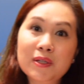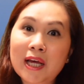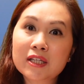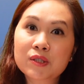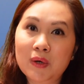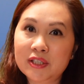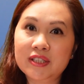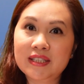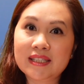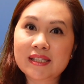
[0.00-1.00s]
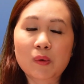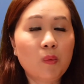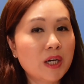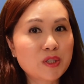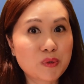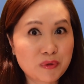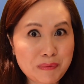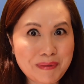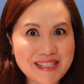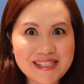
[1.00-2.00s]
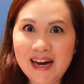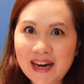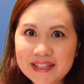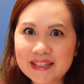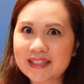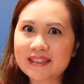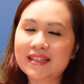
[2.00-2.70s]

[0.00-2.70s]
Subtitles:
next question is what jewelry piece I think